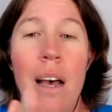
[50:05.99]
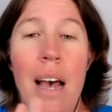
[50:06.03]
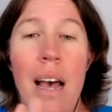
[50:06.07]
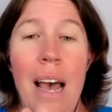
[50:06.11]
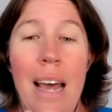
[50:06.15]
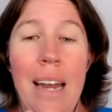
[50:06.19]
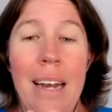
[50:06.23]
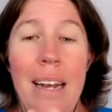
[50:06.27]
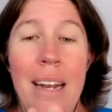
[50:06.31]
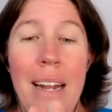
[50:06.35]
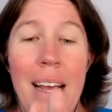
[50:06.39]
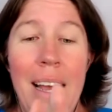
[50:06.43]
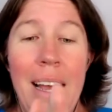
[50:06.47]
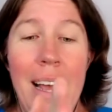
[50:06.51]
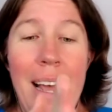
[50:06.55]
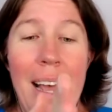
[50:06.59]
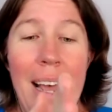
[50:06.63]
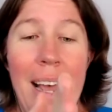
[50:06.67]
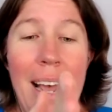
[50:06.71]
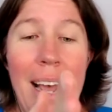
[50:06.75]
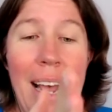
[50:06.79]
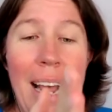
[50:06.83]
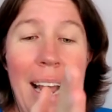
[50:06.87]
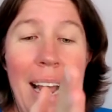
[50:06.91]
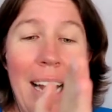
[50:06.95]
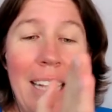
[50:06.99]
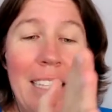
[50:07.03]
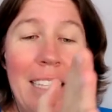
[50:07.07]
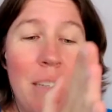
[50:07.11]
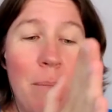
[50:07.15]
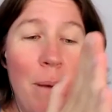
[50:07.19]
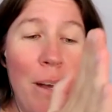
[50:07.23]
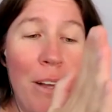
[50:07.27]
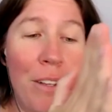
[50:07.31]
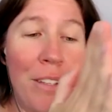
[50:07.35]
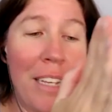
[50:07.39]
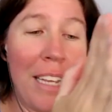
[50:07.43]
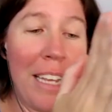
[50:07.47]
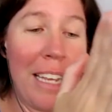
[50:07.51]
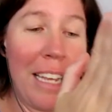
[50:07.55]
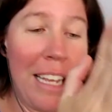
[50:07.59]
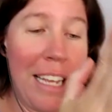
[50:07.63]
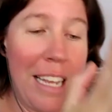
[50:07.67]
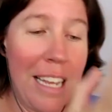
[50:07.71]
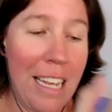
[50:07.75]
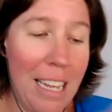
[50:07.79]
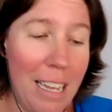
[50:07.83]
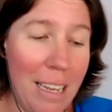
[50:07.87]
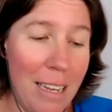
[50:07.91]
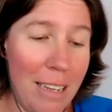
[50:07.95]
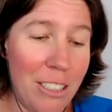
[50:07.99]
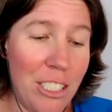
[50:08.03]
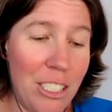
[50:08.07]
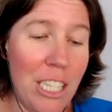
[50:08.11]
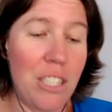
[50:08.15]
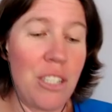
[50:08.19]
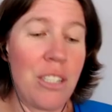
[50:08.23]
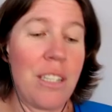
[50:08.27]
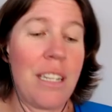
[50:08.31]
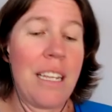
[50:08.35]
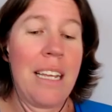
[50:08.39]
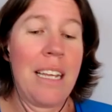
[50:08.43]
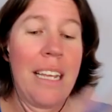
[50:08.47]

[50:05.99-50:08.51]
And it's about just